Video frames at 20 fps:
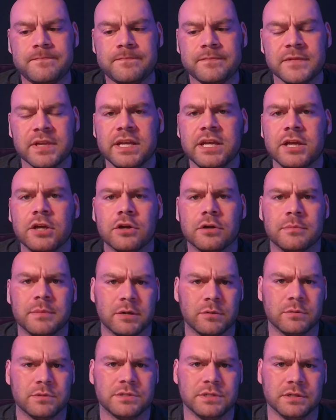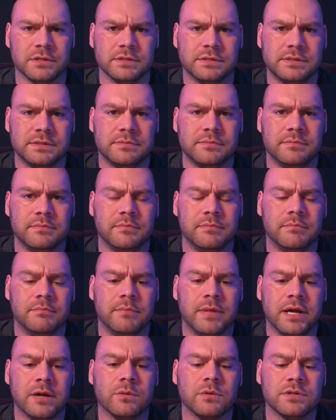Here are my results.
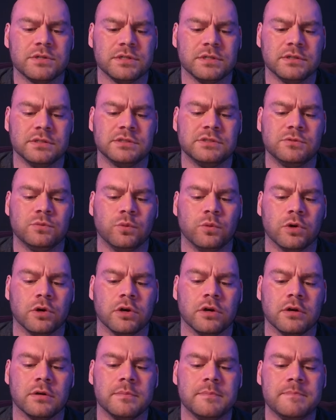My results were,